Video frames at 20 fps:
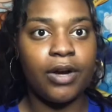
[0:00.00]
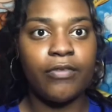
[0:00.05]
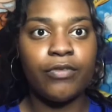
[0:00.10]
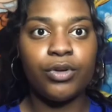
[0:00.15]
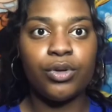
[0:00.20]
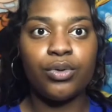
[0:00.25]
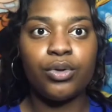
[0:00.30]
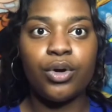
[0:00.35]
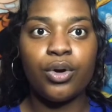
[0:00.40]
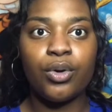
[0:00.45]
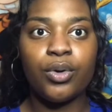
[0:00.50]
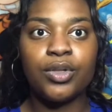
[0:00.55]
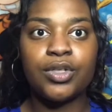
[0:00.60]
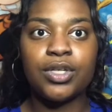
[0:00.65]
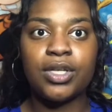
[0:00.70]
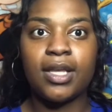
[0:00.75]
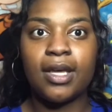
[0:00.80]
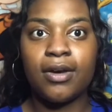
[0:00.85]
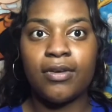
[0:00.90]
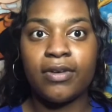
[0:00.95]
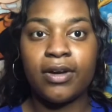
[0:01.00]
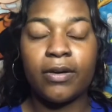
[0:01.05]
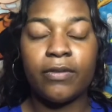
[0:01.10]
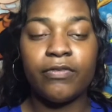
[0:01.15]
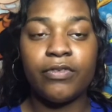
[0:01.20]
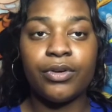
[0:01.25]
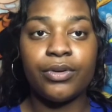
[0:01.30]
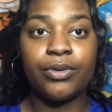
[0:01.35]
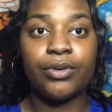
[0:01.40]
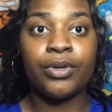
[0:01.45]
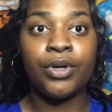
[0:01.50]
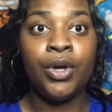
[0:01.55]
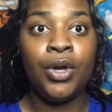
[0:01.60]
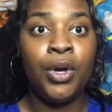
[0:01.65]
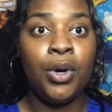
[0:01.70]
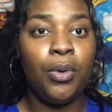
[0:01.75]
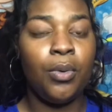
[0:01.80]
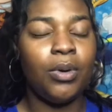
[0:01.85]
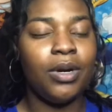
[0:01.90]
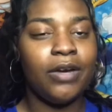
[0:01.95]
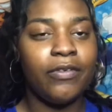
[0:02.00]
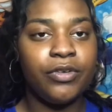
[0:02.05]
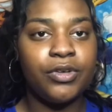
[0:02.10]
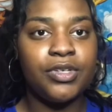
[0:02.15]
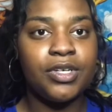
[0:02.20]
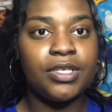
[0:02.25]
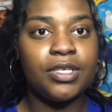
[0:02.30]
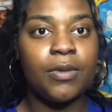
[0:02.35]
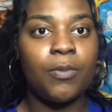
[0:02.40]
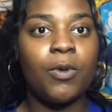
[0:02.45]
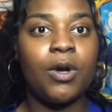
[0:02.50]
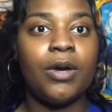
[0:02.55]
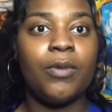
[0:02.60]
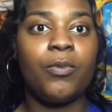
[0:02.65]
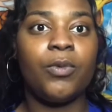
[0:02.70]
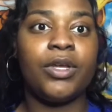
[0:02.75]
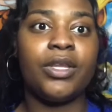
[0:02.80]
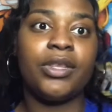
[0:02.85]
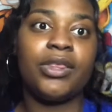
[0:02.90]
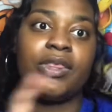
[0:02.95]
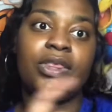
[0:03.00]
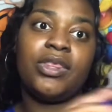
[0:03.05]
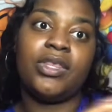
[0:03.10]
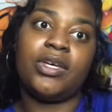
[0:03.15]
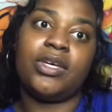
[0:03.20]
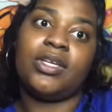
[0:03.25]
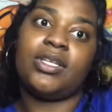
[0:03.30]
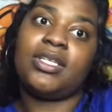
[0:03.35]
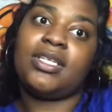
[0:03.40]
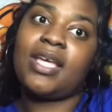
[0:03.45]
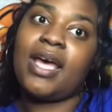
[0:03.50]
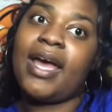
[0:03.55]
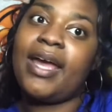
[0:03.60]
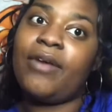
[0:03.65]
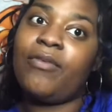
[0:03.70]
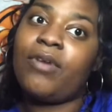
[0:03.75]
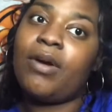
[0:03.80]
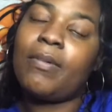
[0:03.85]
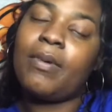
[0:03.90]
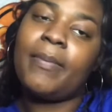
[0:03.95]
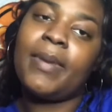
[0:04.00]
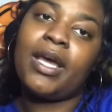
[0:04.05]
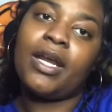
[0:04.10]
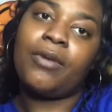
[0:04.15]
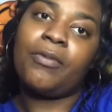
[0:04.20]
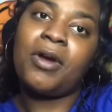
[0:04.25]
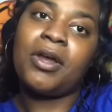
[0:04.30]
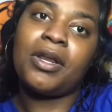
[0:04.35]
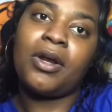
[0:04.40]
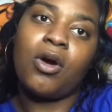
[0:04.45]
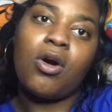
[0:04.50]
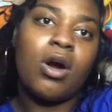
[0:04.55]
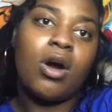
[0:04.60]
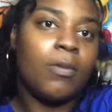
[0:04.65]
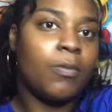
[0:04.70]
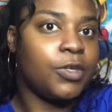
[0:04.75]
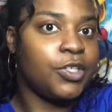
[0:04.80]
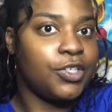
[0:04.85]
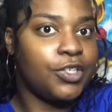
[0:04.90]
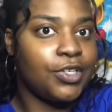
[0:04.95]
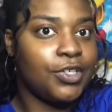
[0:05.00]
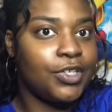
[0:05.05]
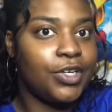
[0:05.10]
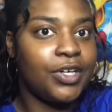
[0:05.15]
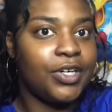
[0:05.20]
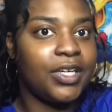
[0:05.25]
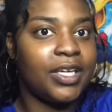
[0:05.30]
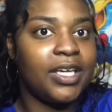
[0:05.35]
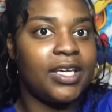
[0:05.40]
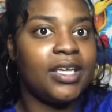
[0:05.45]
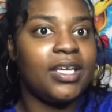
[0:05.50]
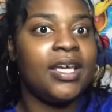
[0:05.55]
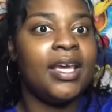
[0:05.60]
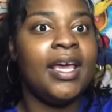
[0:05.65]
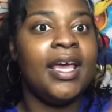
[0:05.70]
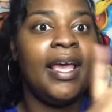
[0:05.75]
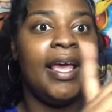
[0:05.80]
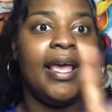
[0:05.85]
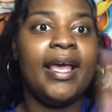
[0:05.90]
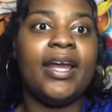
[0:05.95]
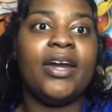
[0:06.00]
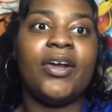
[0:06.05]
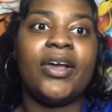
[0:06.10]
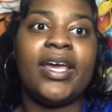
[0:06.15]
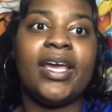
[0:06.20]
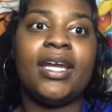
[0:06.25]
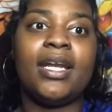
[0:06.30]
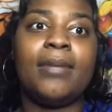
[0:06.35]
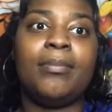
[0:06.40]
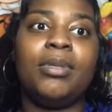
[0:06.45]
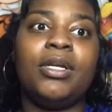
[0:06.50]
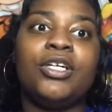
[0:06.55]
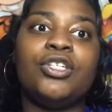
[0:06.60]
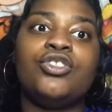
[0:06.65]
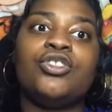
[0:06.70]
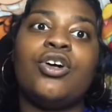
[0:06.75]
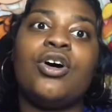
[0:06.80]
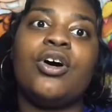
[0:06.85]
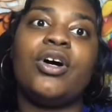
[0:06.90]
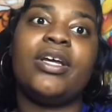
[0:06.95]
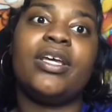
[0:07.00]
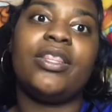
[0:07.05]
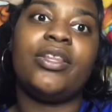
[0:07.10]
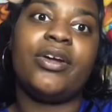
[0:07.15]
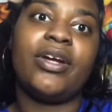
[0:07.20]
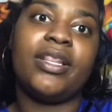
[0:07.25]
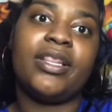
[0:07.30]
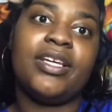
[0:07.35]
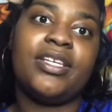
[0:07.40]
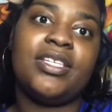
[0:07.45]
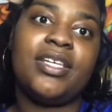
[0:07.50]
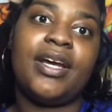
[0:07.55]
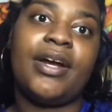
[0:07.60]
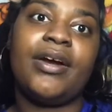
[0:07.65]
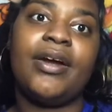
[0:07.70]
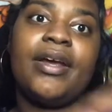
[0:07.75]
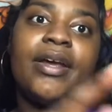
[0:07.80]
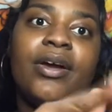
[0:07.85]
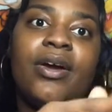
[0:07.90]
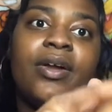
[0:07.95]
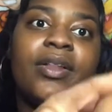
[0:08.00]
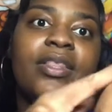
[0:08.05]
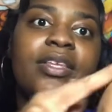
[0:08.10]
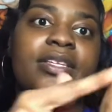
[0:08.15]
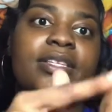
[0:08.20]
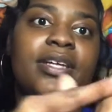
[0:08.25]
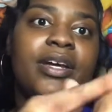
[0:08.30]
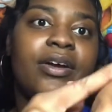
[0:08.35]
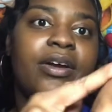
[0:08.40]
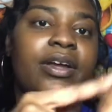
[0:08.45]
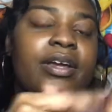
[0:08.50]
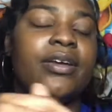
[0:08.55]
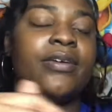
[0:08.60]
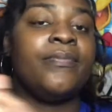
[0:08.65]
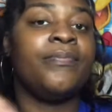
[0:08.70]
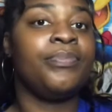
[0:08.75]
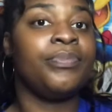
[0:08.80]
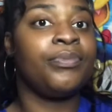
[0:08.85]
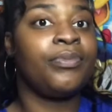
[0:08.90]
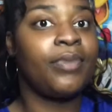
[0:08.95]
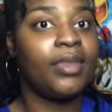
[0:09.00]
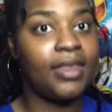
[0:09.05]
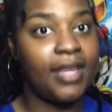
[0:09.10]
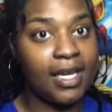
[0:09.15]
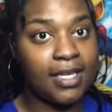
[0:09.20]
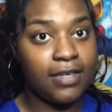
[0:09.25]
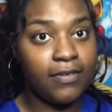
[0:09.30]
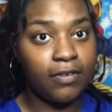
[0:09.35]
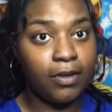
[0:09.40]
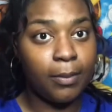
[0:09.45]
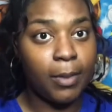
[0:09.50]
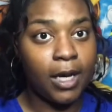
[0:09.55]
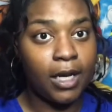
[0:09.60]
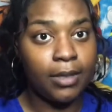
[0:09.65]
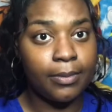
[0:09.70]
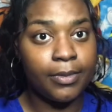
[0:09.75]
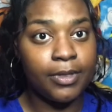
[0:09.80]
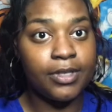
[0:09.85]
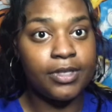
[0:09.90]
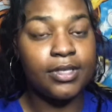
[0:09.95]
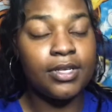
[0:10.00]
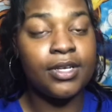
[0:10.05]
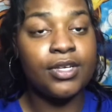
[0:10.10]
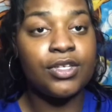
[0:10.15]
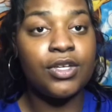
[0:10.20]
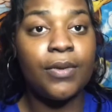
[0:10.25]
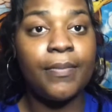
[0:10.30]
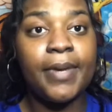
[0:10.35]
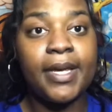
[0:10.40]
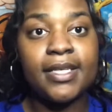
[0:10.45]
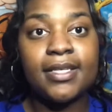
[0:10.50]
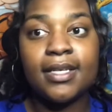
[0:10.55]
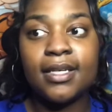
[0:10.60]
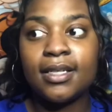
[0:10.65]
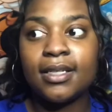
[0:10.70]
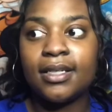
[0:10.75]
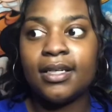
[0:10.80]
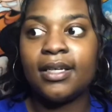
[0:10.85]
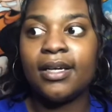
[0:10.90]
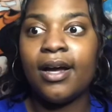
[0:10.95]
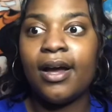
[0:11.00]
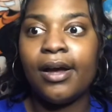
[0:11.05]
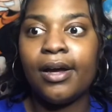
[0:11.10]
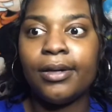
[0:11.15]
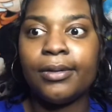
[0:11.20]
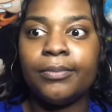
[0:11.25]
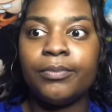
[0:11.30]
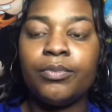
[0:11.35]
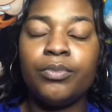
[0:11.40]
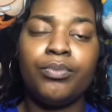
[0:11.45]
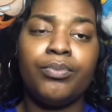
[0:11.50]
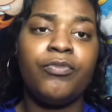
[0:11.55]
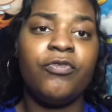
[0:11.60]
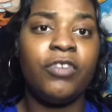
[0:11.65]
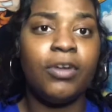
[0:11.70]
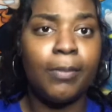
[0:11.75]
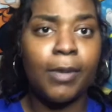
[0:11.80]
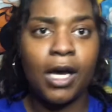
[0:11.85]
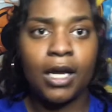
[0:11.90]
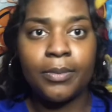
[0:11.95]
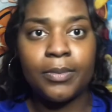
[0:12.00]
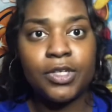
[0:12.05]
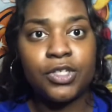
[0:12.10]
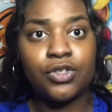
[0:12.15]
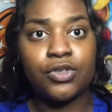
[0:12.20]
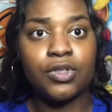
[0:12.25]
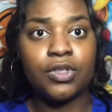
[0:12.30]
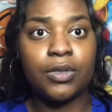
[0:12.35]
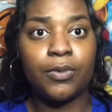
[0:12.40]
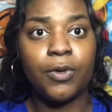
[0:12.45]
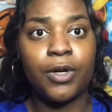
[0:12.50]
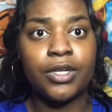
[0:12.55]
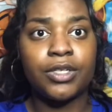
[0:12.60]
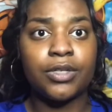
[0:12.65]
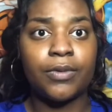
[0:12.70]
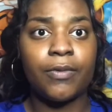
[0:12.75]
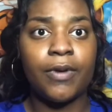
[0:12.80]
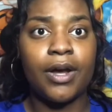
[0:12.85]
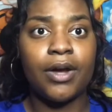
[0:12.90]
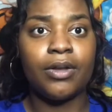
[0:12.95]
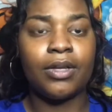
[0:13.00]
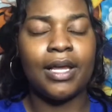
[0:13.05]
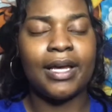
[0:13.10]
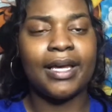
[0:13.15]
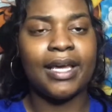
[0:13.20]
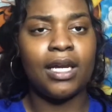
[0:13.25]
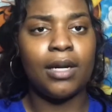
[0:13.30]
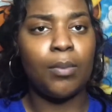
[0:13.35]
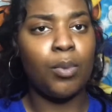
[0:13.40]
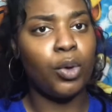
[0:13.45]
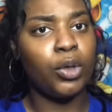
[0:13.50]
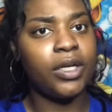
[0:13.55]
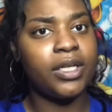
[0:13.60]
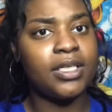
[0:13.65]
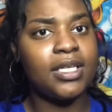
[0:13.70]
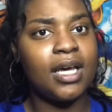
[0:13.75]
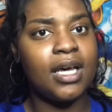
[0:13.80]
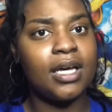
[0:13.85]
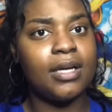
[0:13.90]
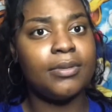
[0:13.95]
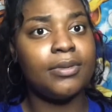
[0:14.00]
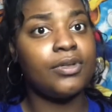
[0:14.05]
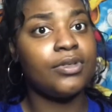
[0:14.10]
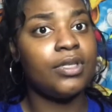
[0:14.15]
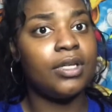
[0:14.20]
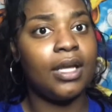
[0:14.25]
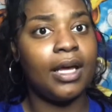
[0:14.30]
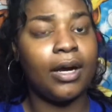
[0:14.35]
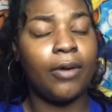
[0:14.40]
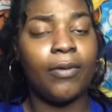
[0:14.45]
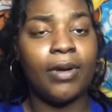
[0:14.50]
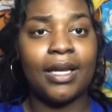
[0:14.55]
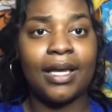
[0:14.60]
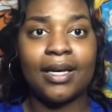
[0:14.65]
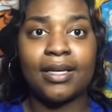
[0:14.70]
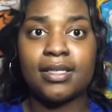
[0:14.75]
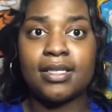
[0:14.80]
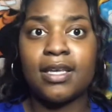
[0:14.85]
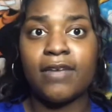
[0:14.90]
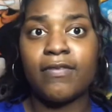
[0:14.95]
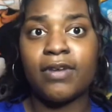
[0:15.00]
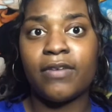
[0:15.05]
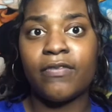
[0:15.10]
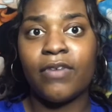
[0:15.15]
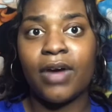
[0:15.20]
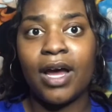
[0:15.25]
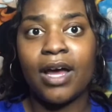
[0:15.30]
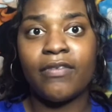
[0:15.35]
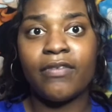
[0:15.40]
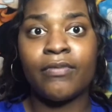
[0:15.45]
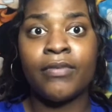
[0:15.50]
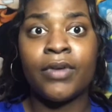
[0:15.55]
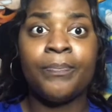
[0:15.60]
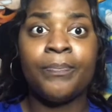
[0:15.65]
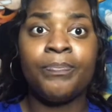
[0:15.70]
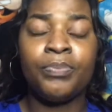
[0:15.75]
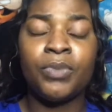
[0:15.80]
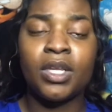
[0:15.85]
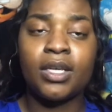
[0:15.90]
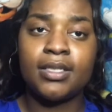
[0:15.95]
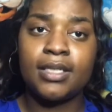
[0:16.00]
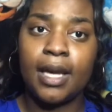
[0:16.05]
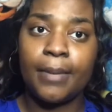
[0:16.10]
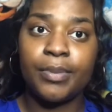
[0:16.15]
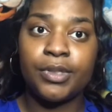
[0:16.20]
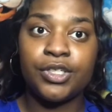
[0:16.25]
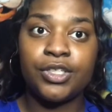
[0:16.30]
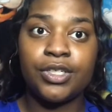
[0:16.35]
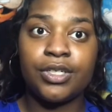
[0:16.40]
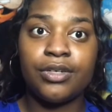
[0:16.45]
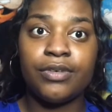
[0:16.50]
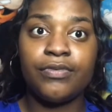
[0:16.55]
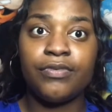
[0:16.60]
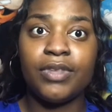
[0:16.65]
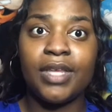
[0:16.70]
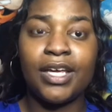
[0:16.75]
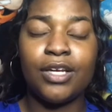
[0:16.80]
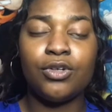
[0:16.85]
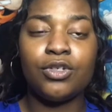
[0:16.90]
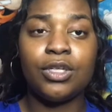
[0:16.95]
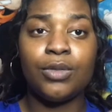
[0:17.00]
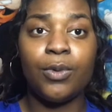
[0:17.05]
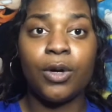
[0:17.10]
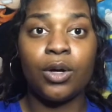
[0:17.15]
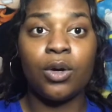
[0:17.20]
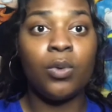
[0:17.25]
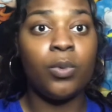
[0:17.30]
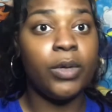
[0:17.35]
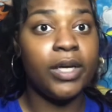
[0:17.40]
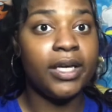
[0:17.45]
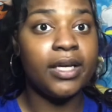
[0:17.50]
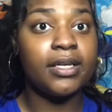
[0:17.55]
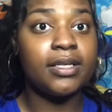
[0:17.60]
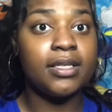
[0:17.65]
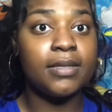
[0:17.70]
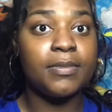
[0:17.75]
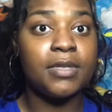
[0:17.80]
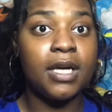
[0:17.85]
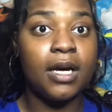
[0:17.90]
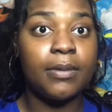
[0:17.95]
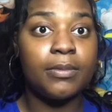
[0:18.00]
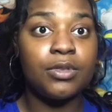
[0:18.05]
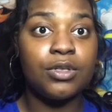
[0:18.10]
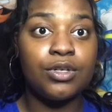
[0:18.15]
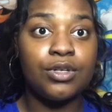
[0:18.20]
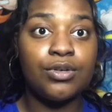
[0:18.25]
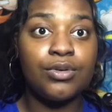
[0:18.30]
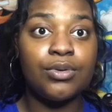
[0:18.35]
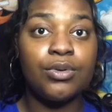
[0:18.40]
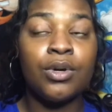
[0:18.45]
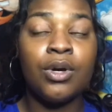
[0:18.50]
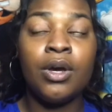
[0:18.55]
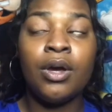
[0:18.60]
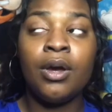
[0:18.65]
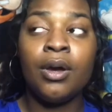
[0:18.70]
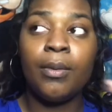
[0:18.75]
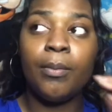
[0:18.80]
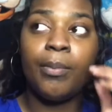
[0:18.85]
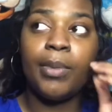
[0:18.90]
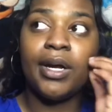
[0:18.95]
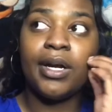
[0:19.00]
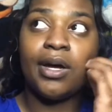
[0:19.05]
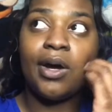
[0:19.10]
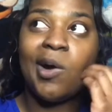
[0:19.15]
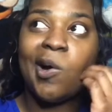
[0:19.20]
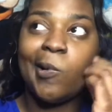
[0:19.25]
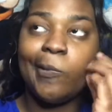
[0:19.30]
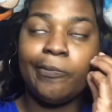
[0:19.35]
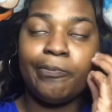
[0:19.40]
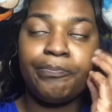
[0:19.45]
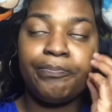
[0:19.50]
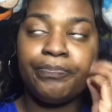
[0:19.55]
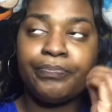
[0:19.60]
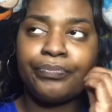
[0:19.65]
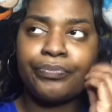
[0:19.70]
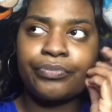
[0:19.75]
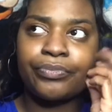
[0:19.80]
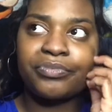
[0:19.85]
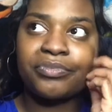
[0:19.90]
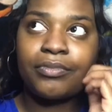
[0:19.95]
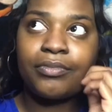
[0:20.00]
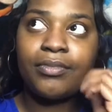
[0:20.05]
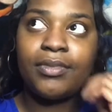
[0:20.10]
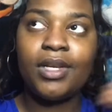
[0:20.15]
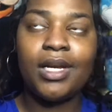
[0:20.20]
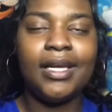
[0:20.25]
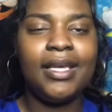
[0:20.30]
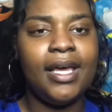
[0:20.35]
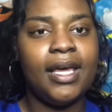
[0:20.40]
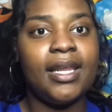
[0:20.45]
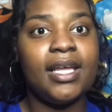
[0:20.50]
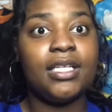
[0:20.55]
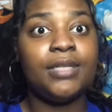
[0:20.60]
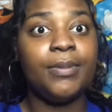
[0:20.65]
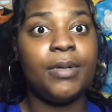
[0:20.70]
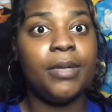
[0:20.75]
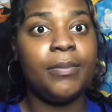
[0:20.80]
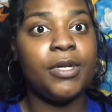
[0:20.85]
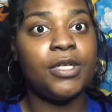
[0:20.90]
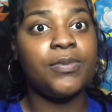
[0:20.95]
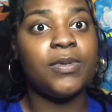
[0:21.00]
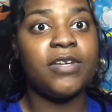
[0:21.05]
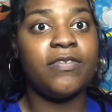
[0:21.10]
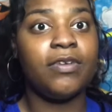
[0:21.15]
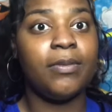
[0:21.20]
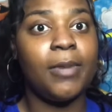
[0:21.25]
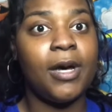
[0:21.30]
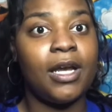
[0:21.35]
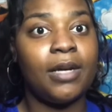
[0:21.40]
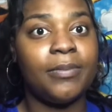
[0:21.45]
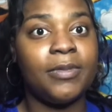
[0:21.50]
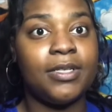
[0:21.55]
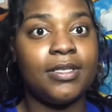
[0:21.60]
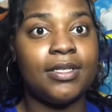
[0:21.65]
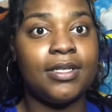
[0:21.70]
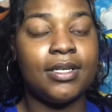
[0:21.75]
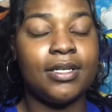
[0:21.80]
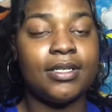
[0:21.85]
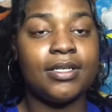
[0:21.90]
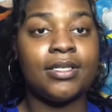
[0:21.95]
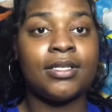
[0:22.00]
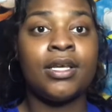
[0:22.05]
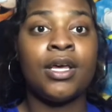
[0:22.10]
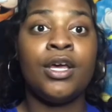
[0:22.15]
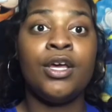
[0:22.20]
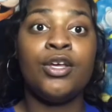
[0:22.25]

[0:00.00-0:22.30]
you go into the healthcare field, whenever you see someone with the tight rubber band around their arm, which is a tourniquet, and they're getting their blood draw either in this area or this area, that's a phlebotomist. So basically, phlebotomist usually works around like in the morning time, usually like around like a 7 to 5 type of shift. They usually work on weekends sometimes too, but yeah, that's pretty much what a phlebotomist does.